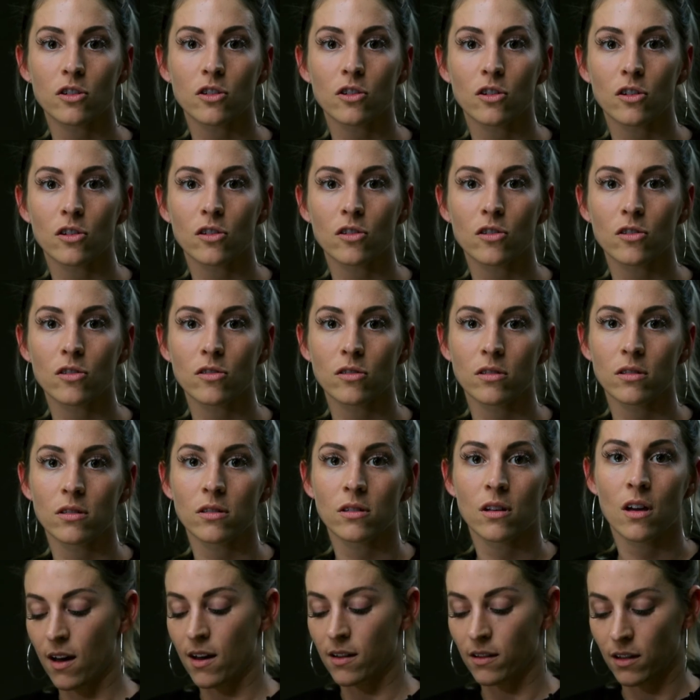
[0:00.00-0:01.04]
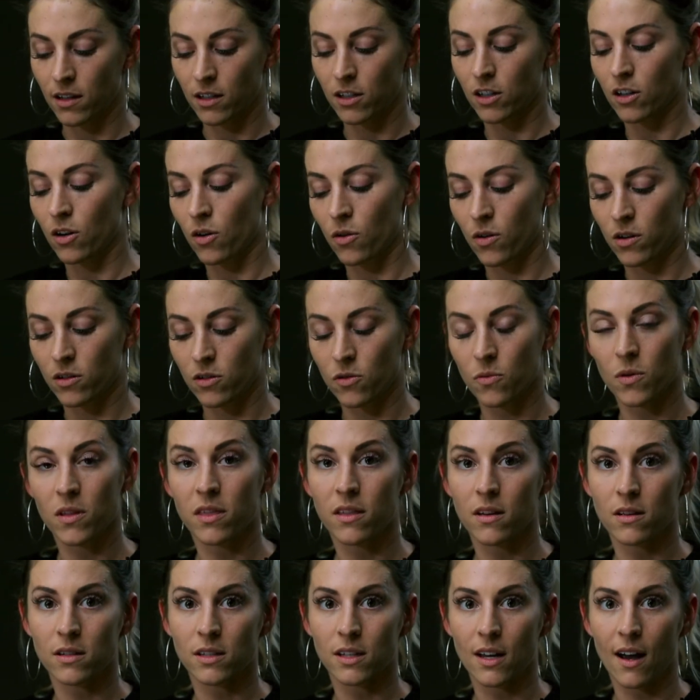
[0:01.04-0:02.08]
circles, I like to go under with
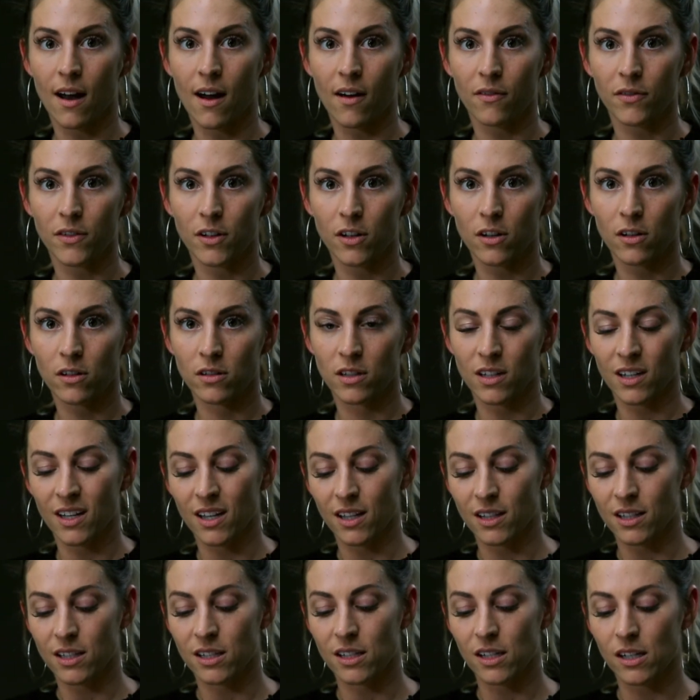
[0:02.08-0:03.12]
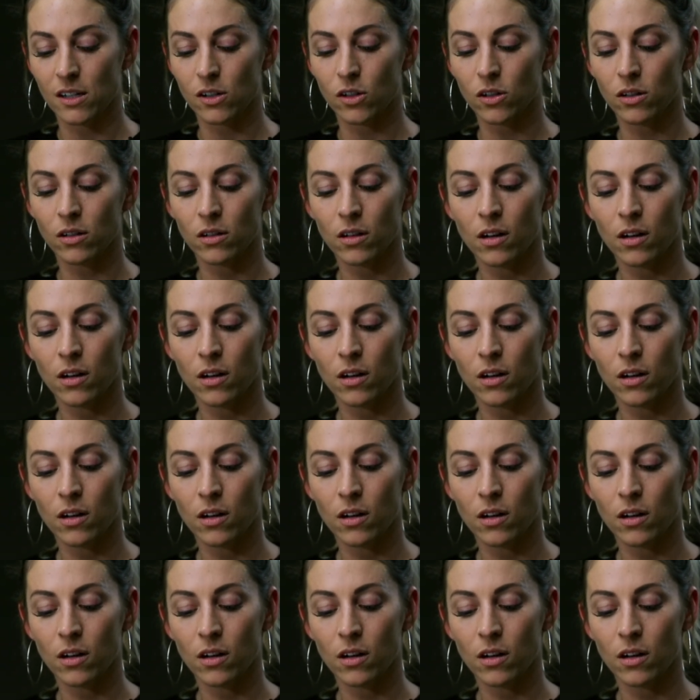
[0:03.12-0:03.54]
this after to conceal.